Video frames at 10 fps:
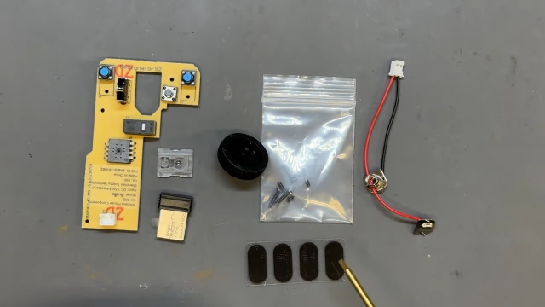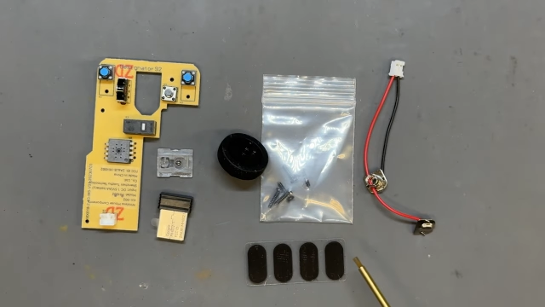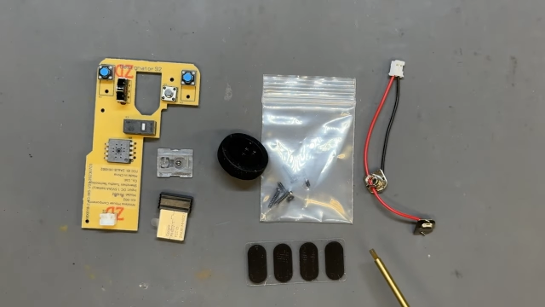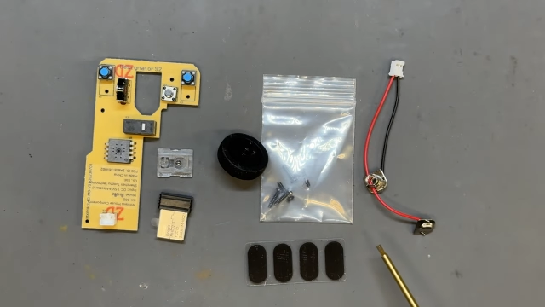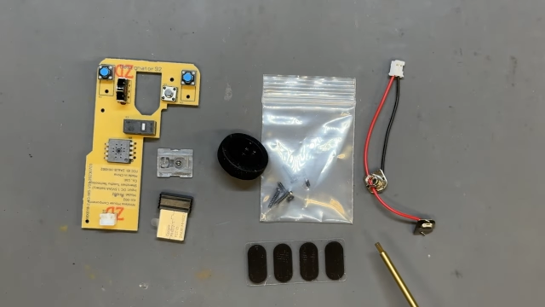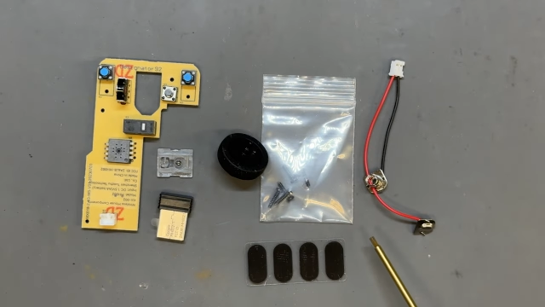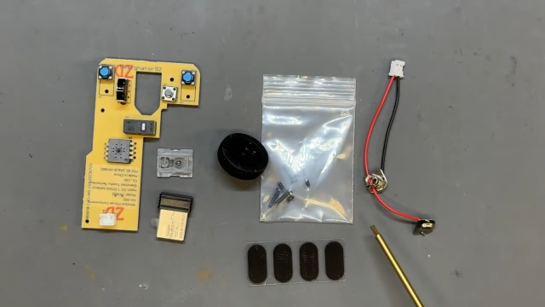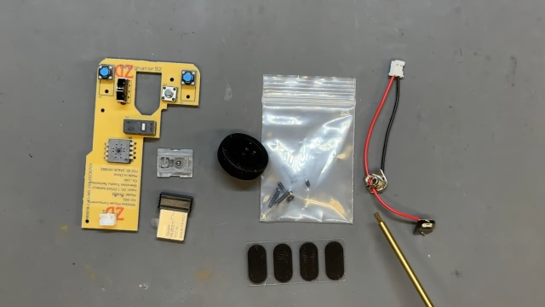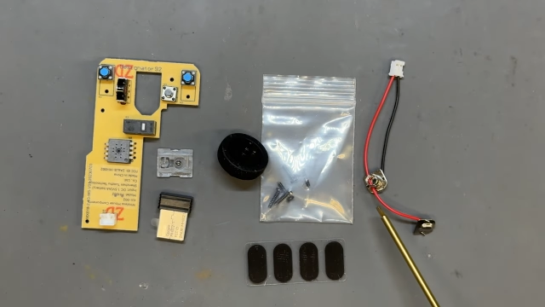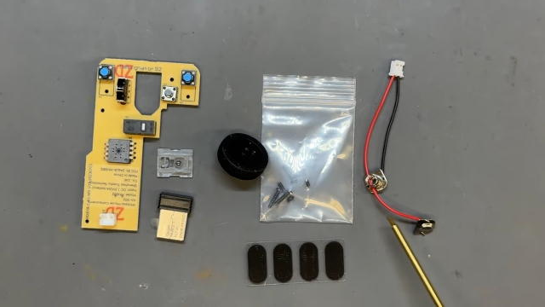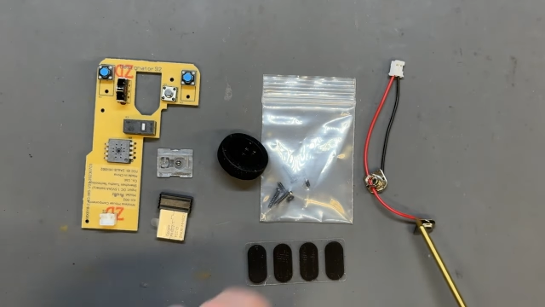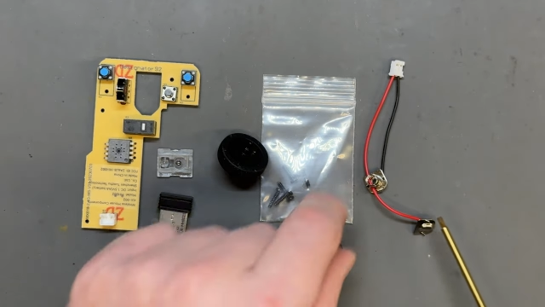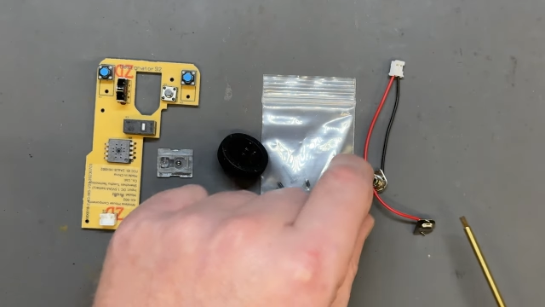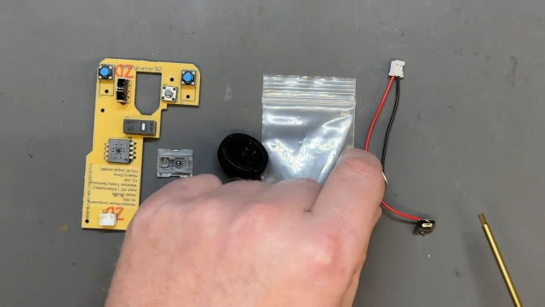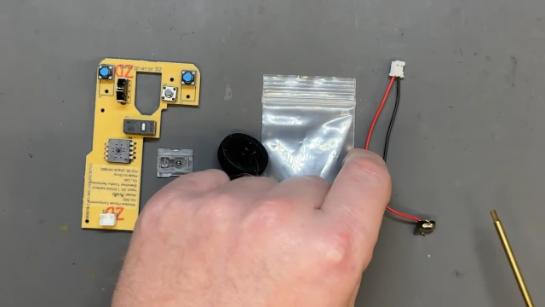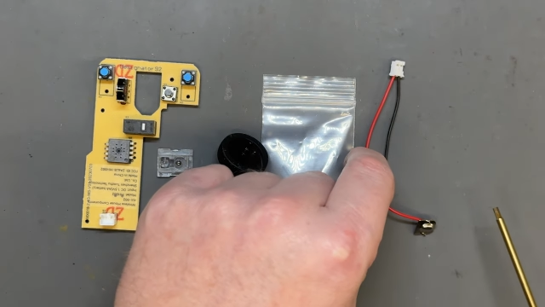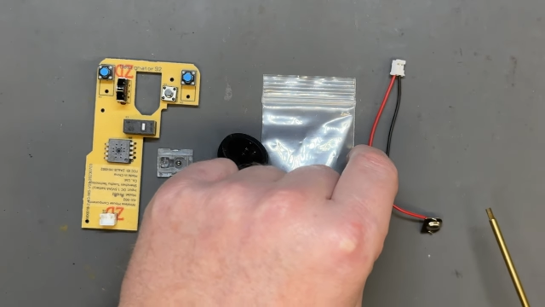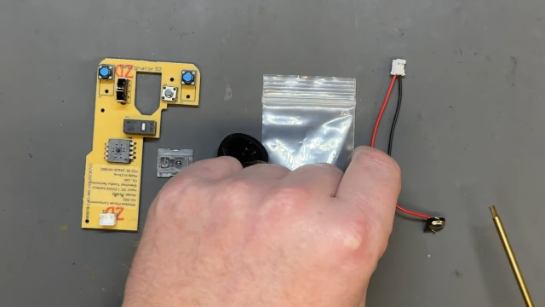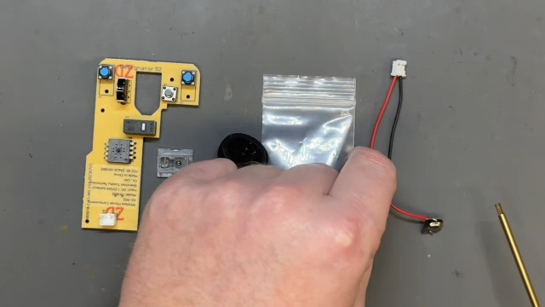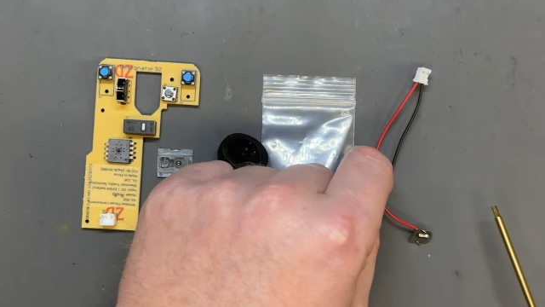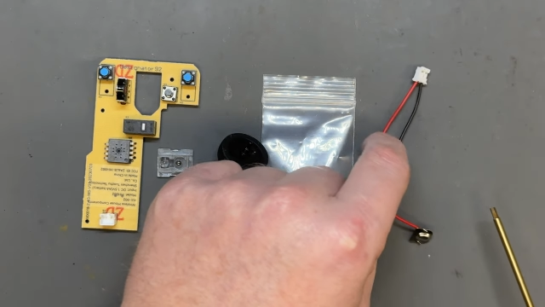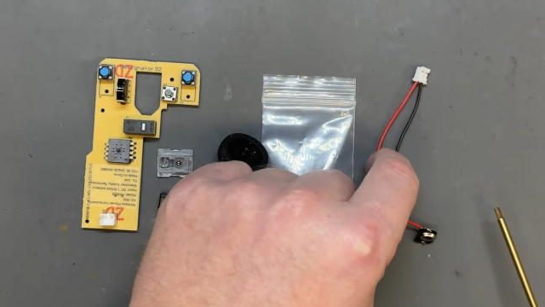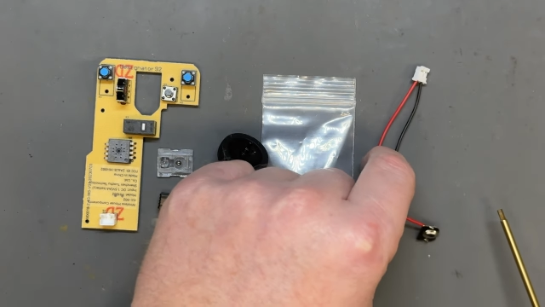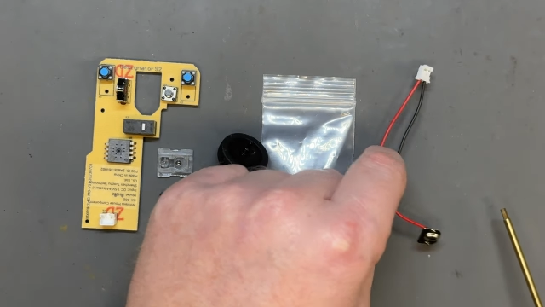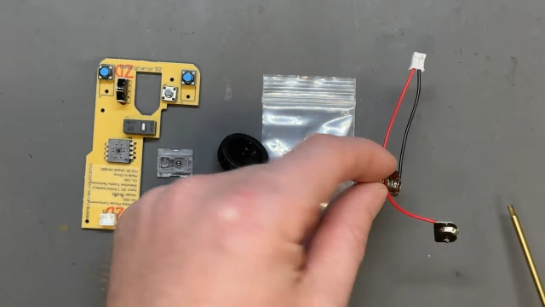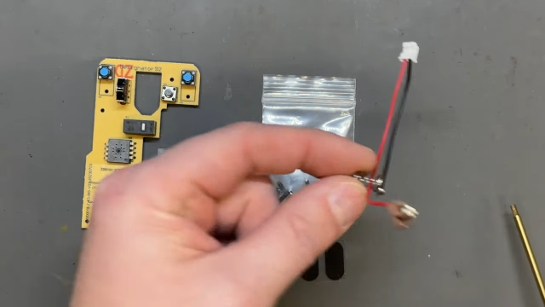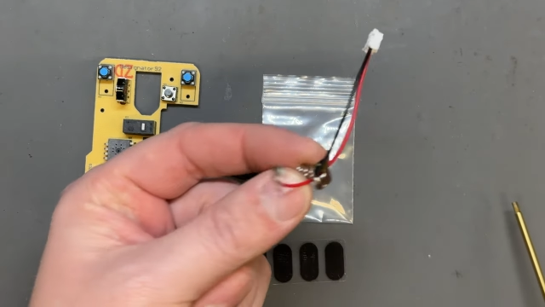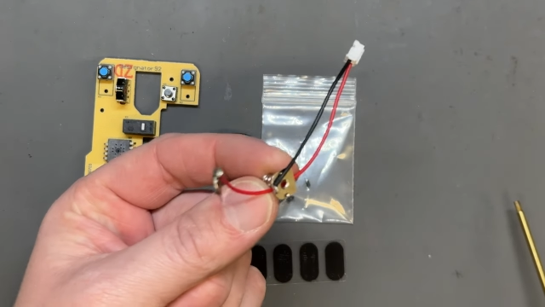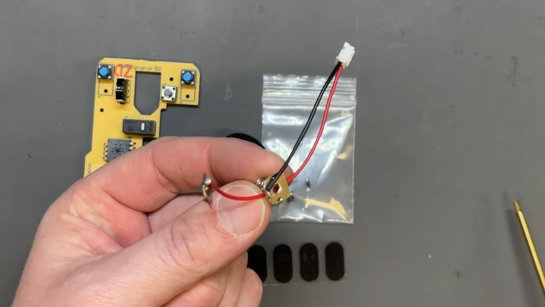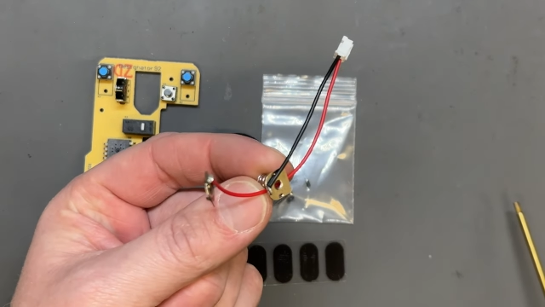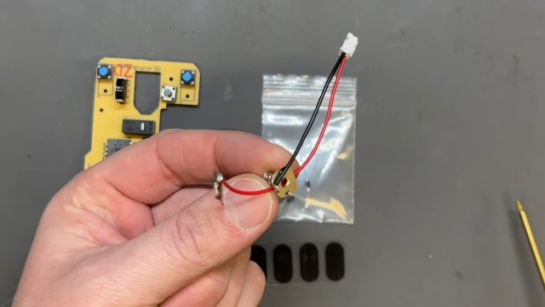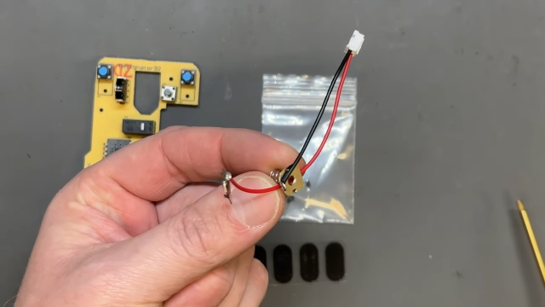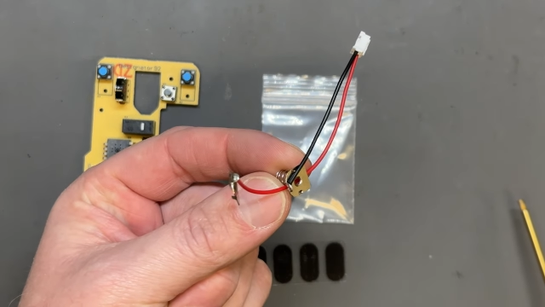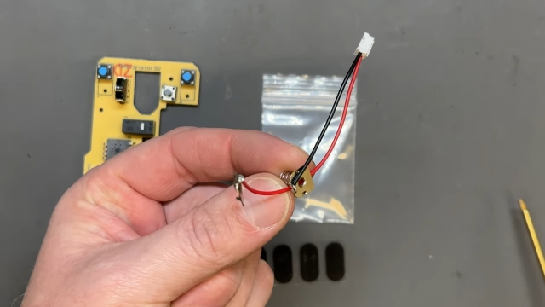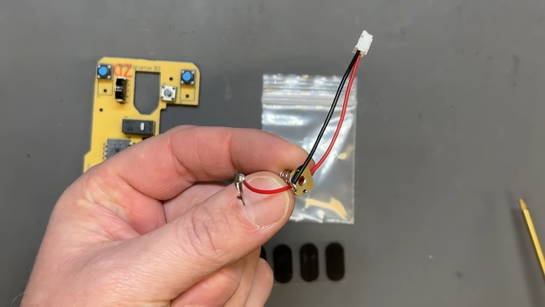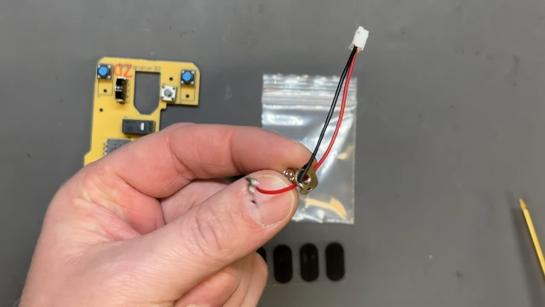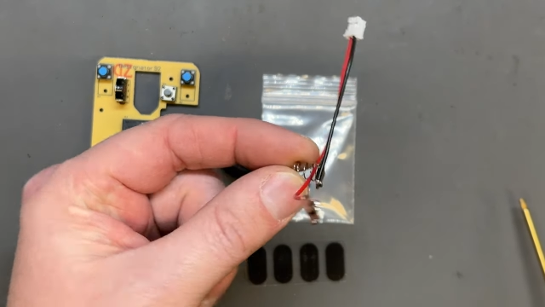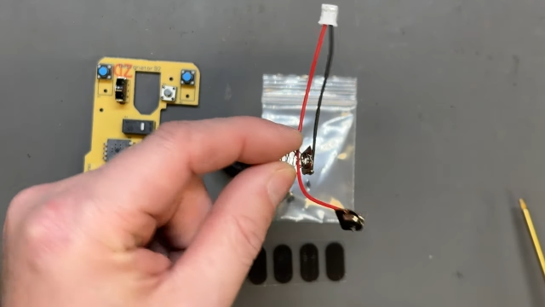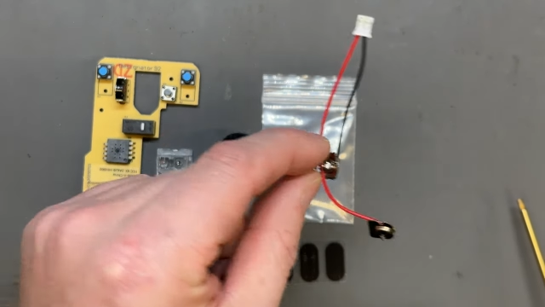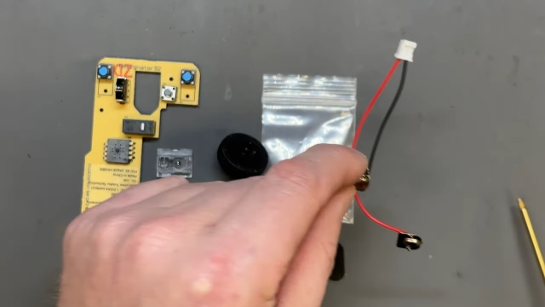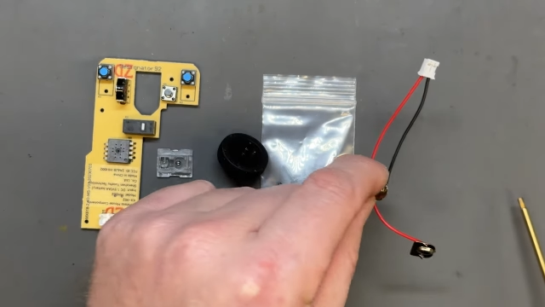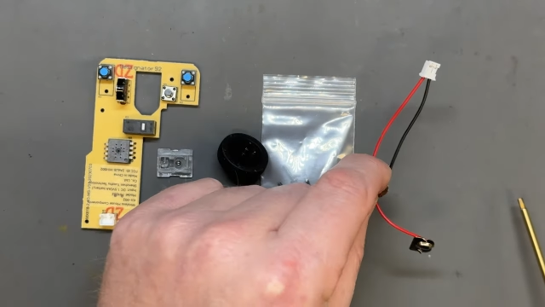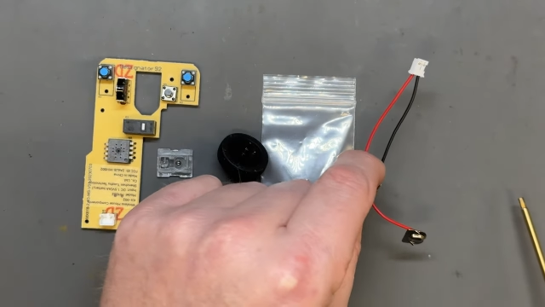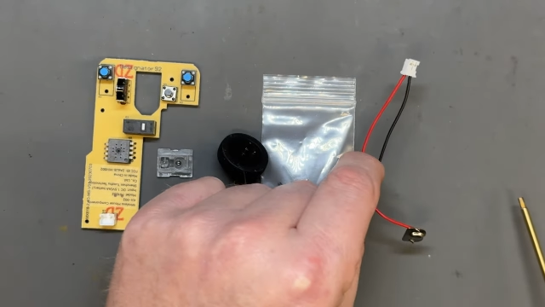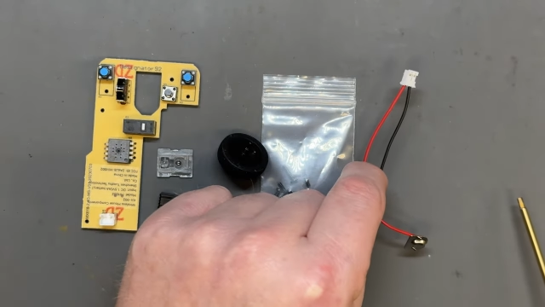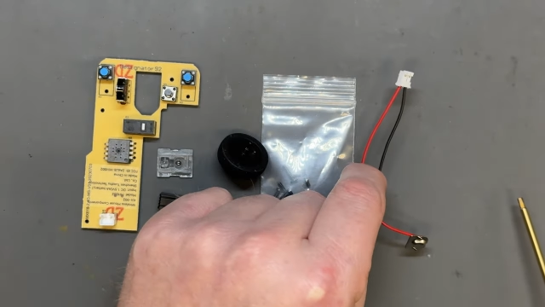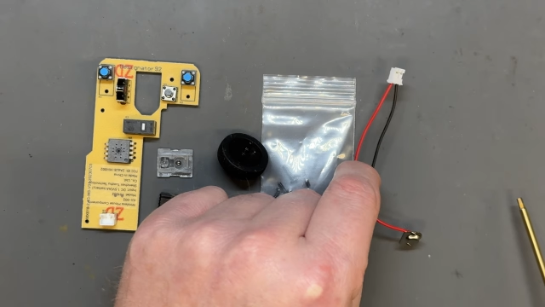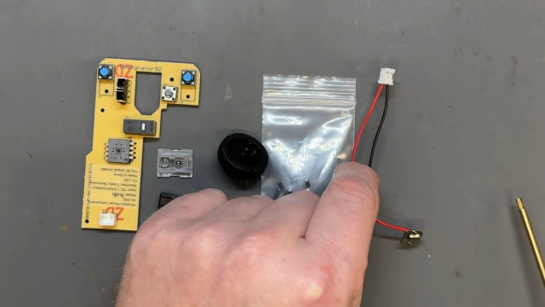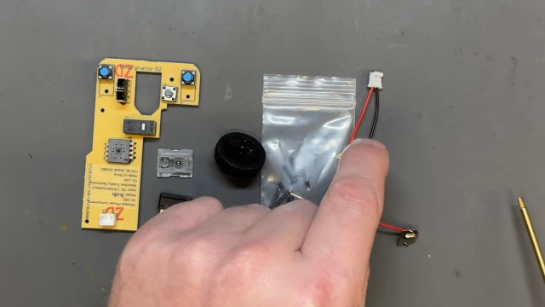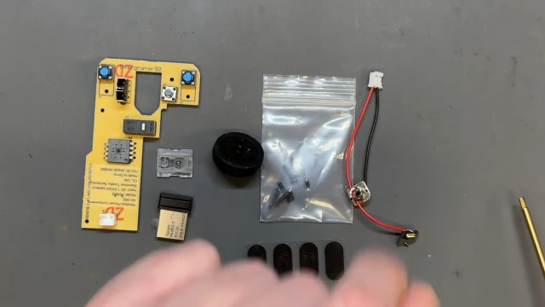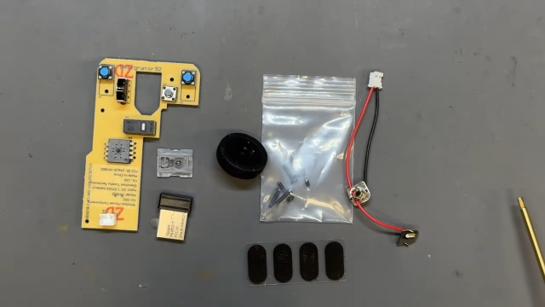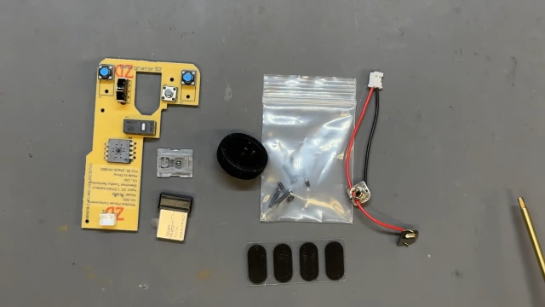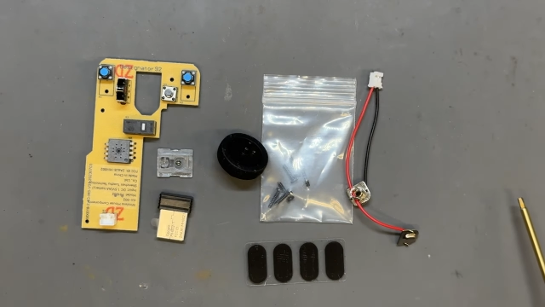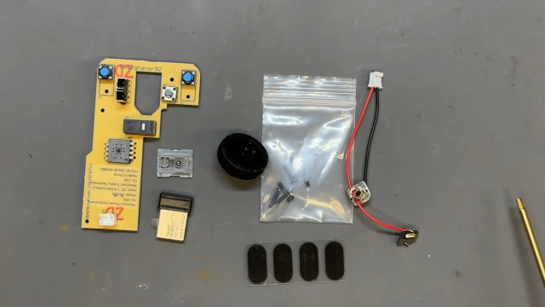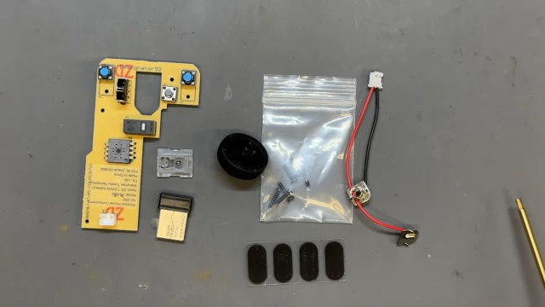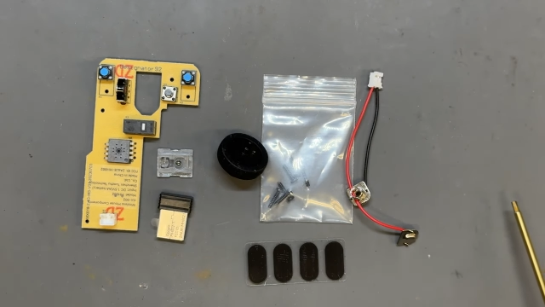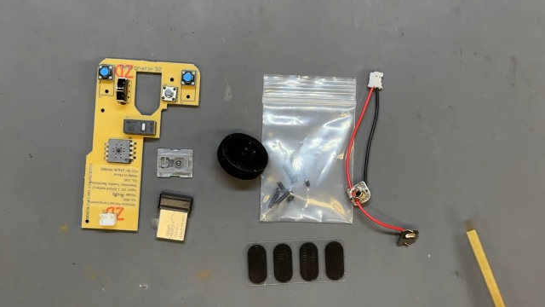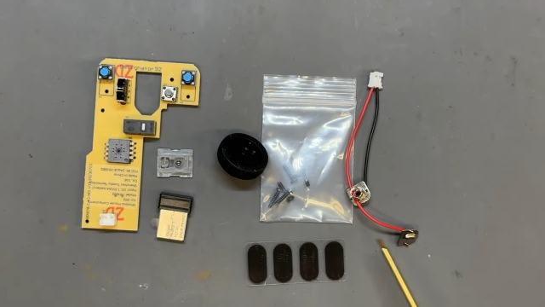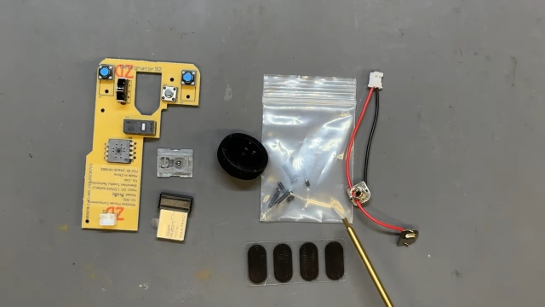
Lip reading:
(no speaker visible)